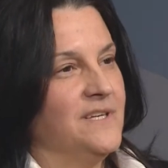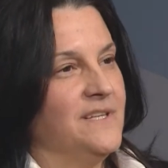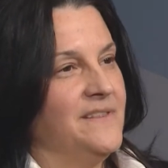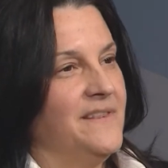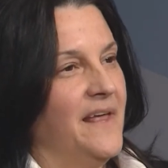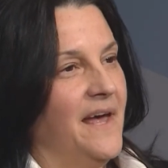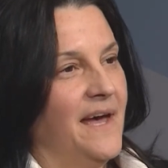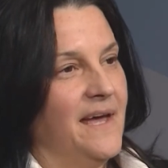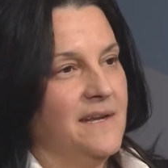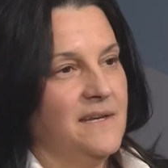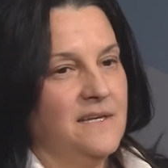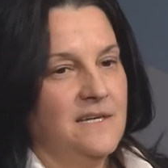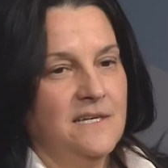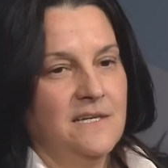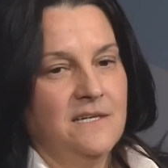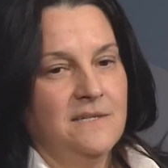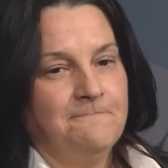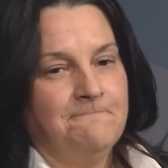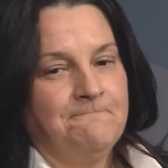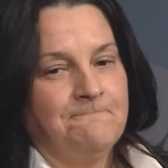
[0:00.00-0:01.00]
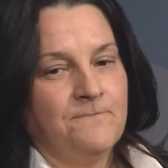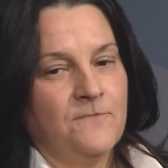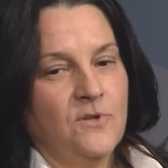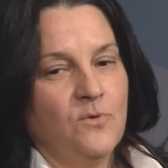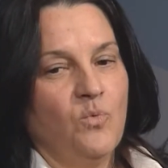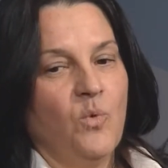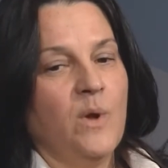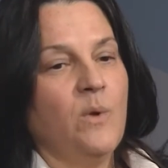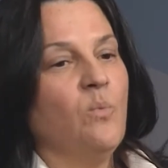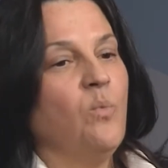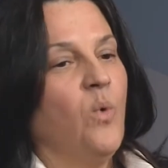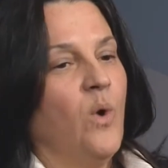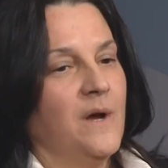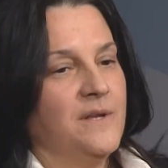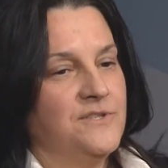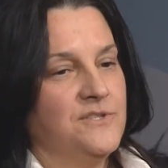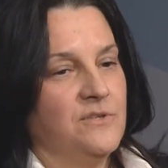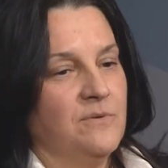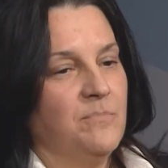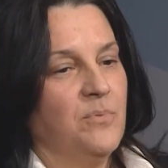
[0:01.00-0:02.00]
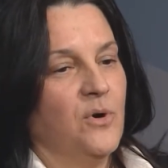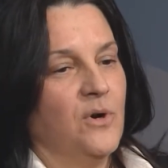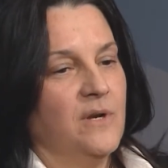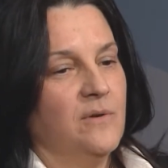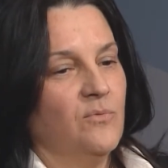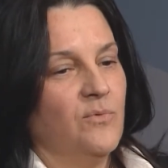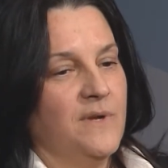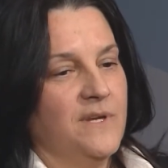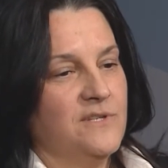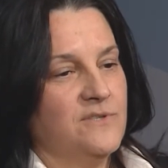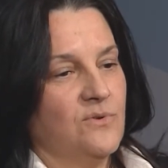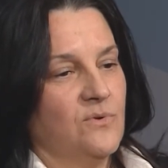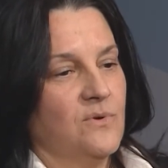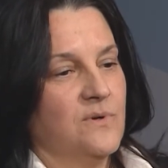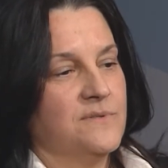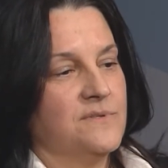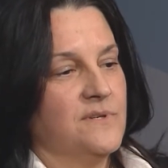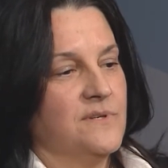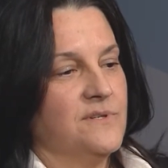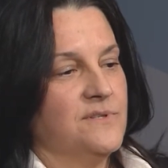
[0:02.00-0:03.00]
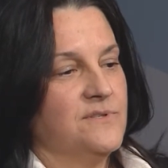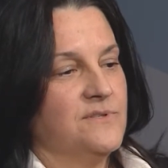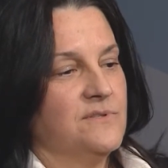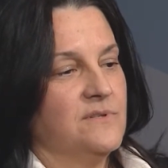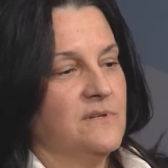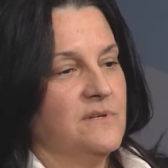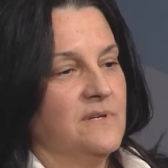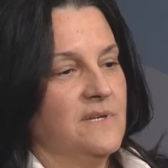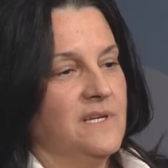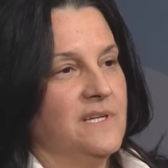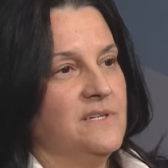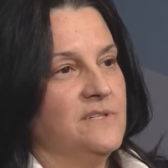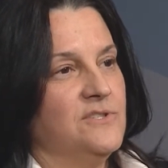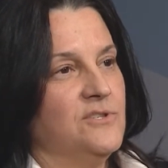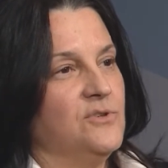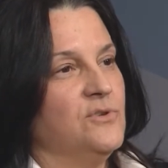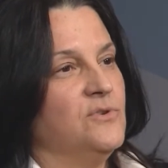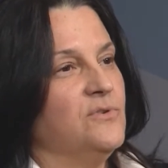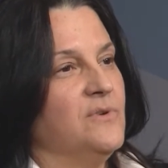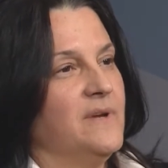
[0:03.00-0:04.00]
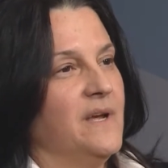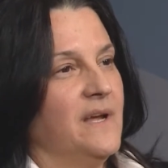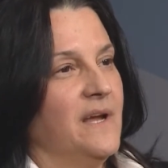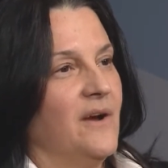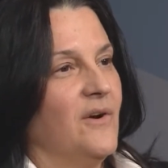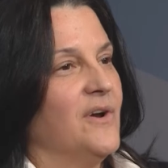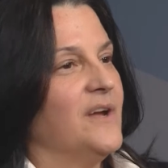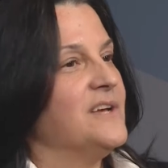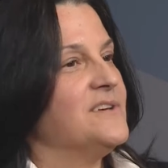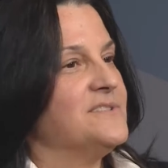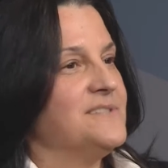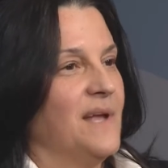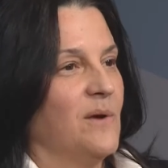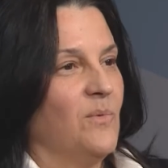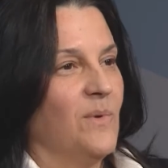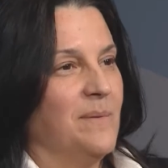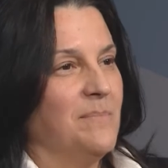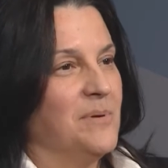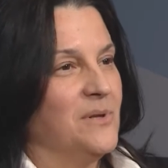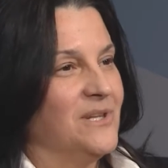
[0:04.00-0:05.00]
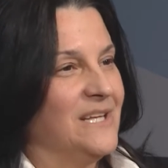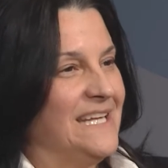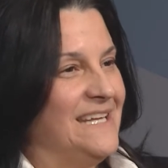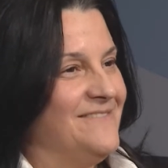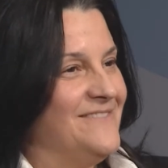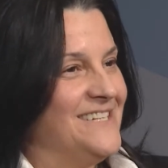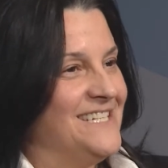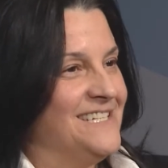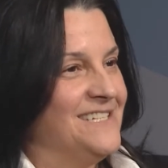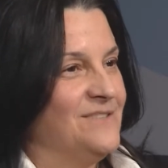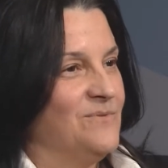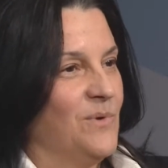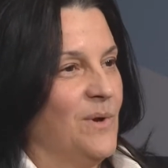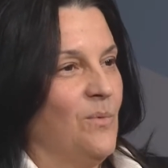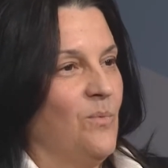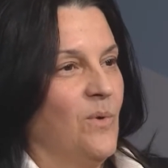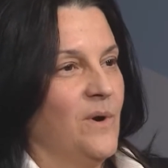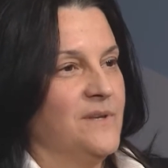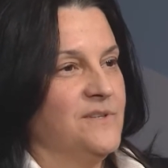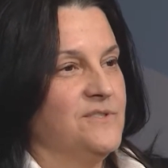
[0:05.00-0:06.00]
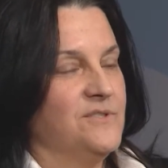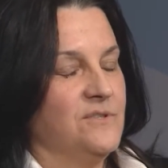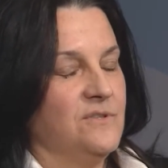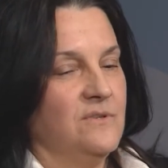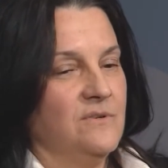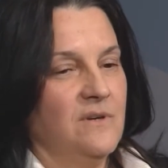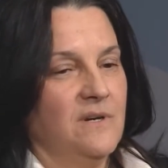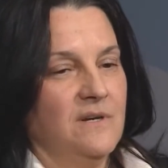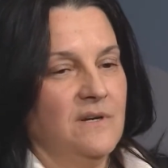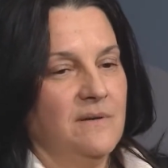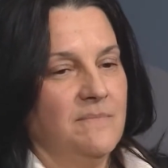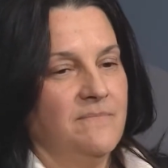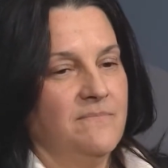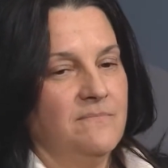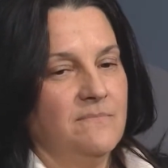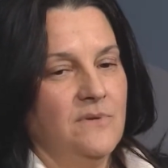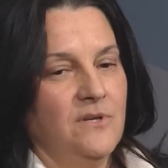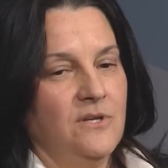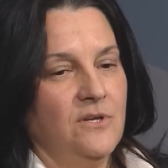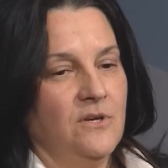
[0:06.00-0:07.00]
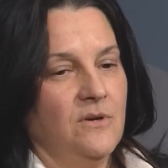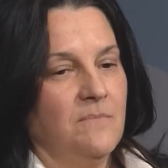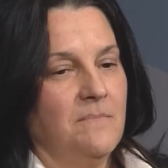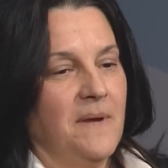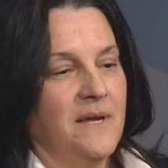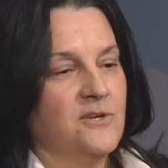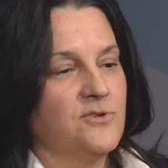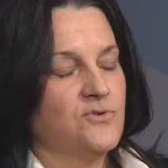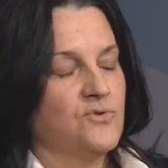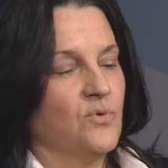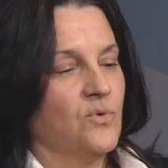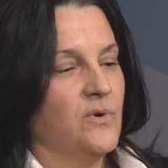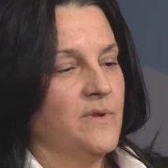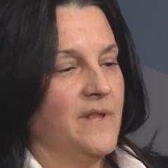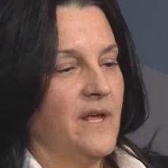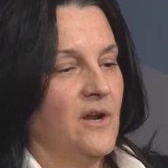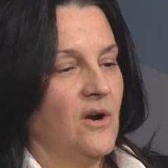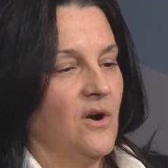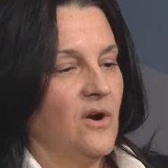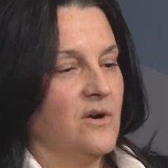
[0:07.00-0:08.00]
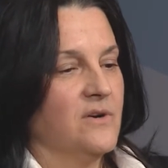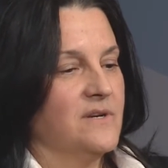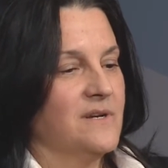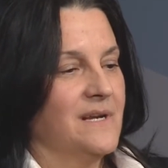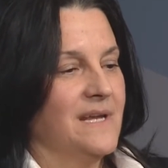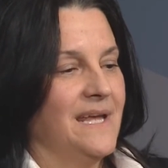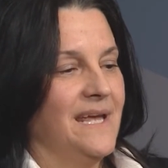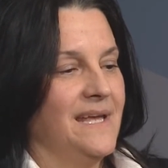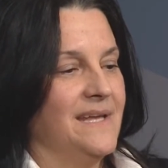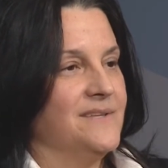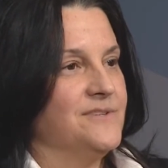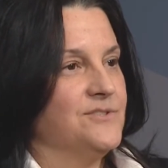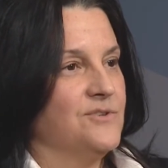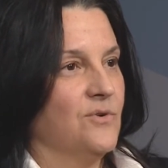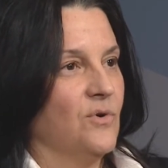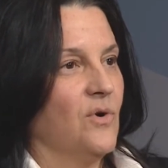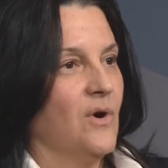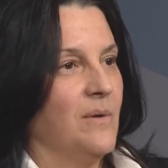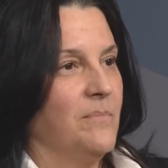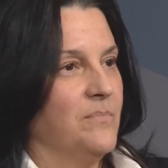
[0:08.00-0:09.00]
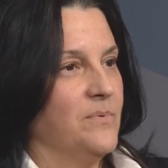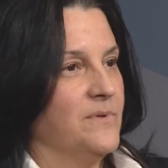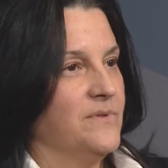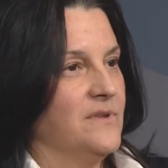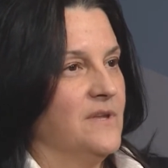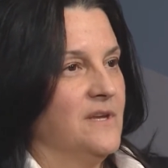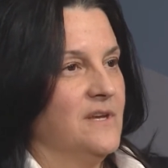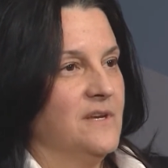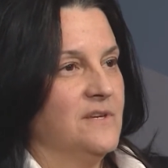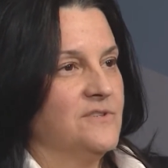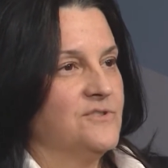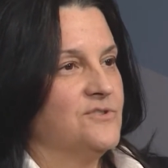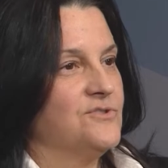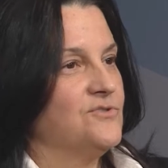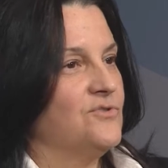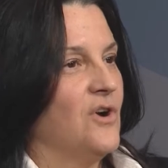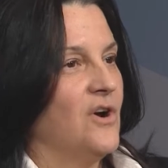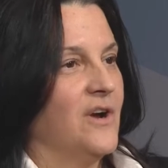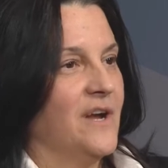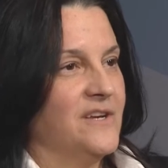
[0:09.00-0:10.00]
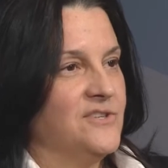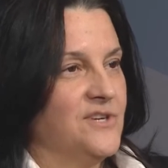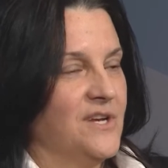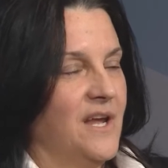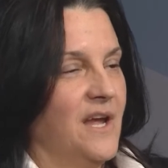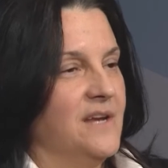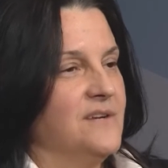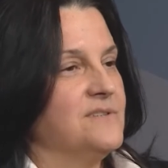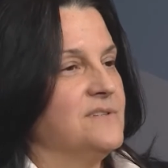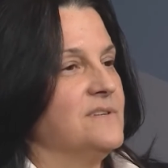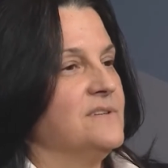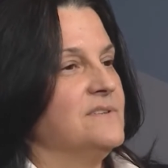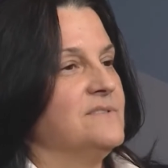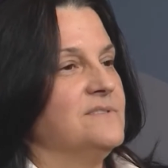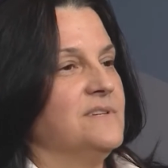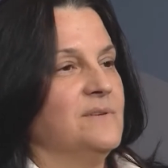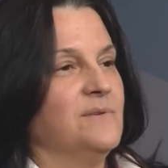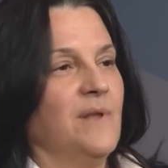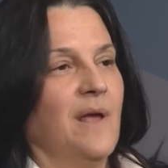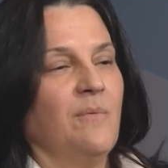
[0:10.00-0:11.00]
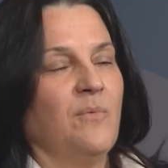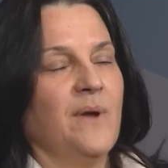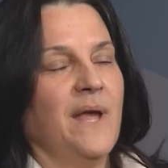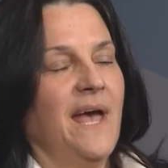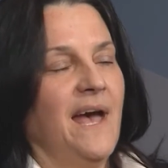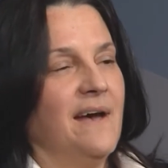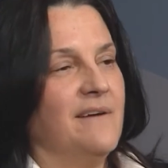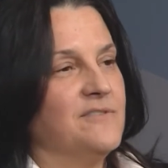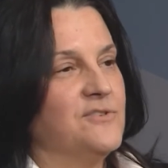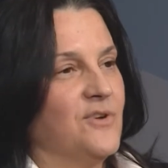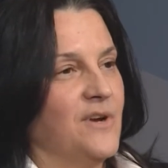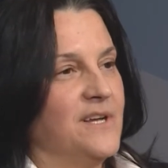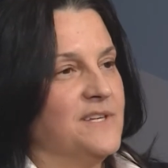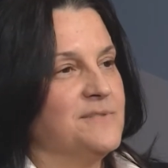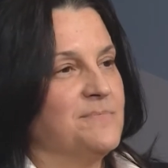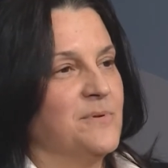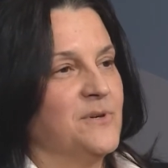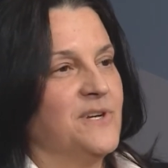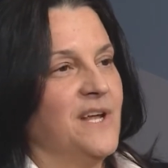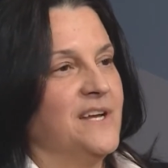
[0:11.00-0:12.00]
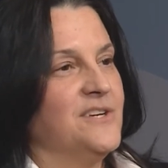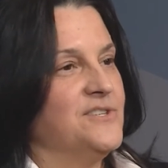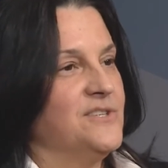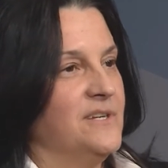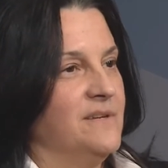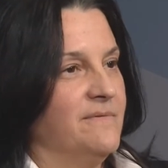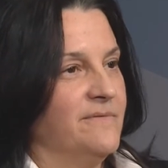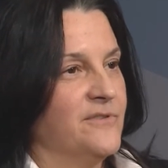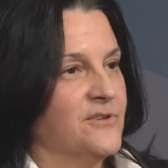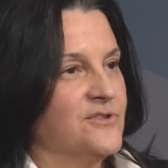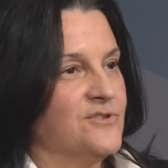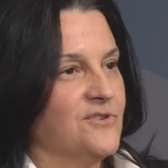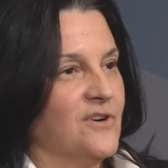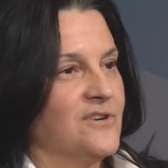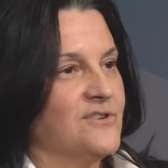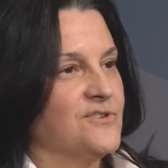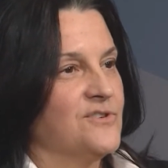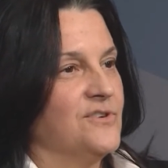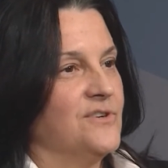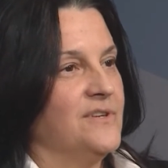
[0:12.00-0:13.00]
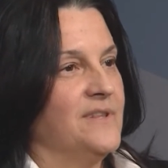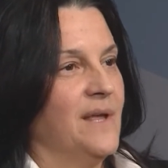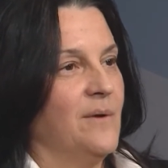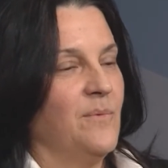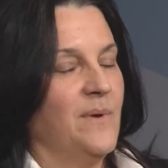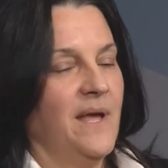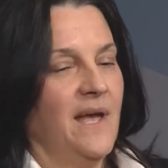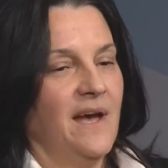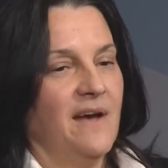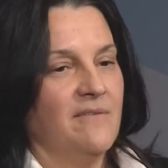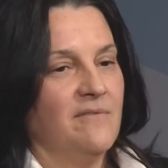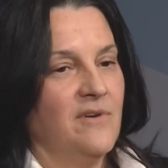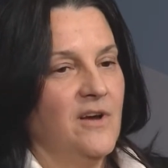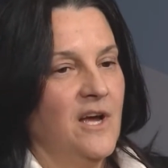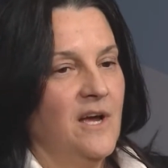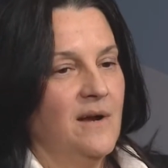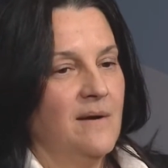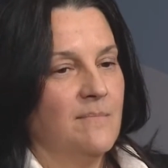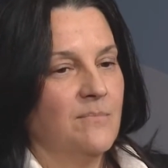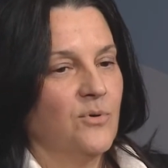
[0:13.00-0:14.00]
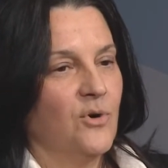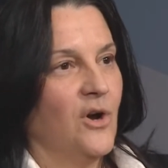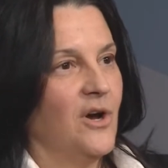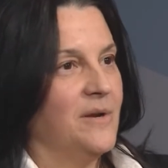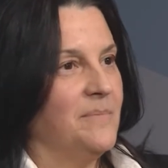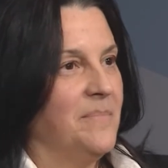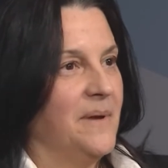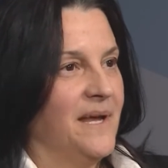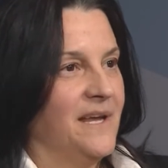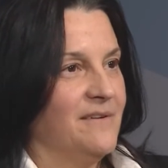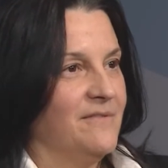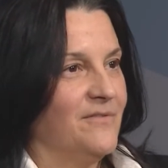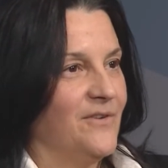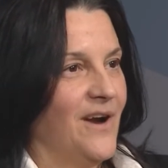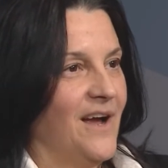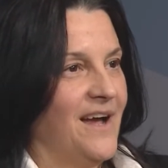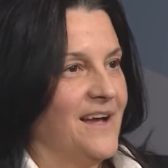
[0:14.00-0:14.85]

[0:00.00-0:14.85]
in that we want to put resources into areas that we believe in. We want to, make sure that our kids grow up with strong educations, and that we have transportation infrastructure, and that we have broadband for